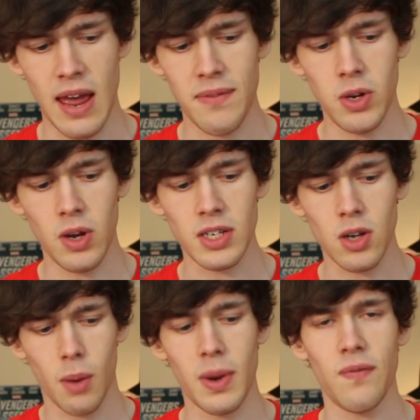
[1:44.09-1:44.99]
having you guys
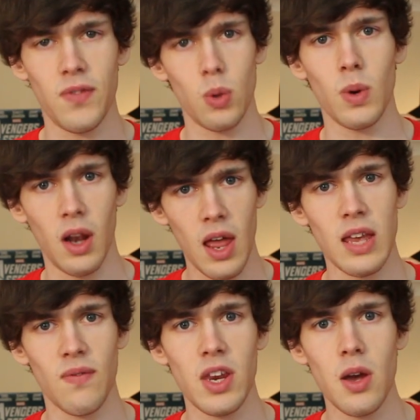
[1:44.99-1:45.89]
comment, view and
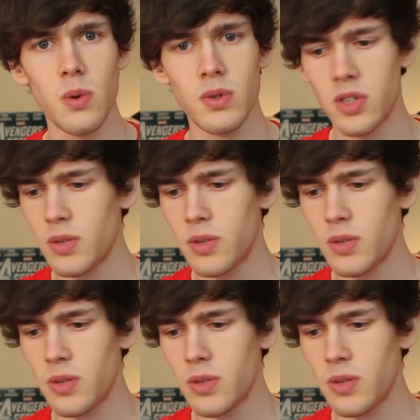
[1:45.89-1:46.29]
like videos.